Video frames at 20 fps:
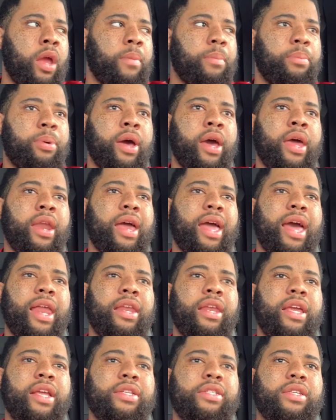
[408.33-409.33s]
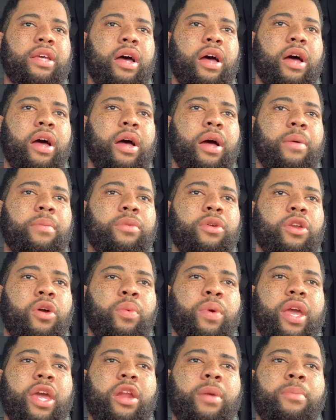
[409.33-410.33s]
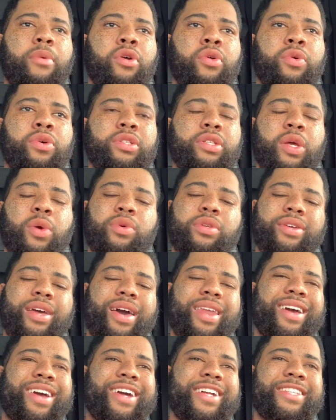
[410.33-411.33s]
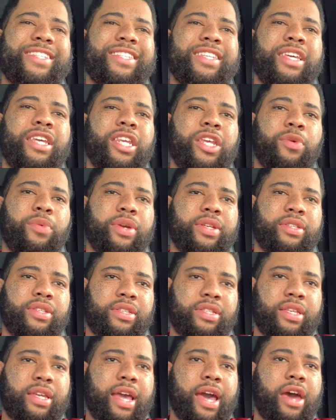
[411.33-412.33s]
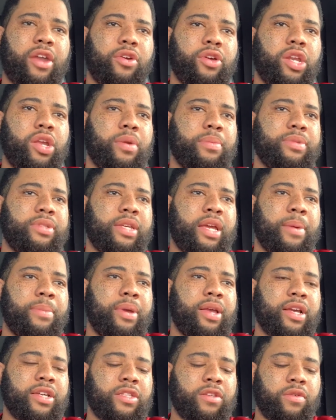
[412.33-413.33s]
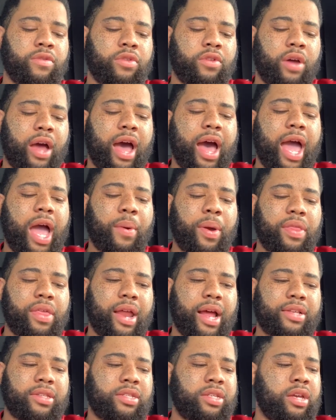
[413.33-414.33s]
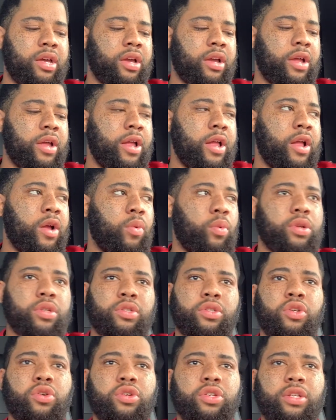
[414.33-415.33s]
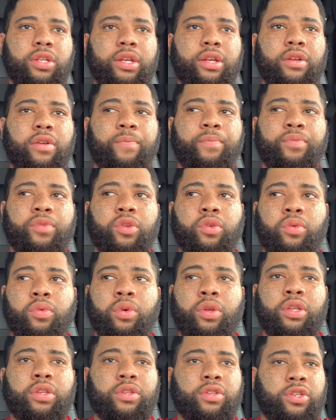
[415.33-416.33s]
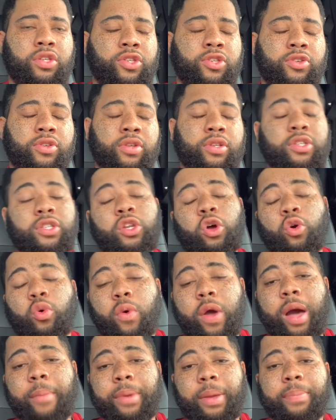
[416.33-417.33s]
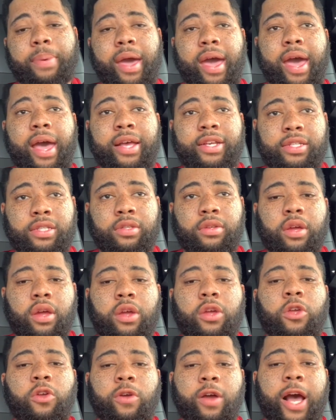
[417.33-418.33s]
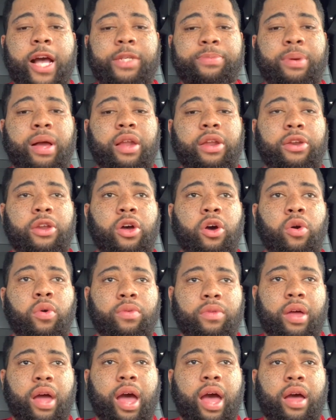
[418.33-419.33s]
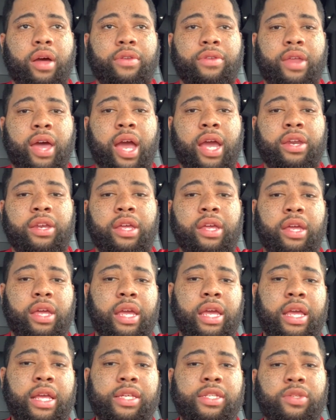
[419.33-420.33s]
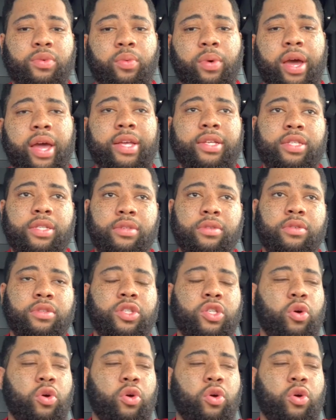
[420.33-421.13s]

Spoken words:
but at least, you know, with intermodal, it was kind of continuous in Seattle. You know what I'm saying? Because the highway that I took was usually with Snoqualmie Pass. You guys probably know 90 east, west,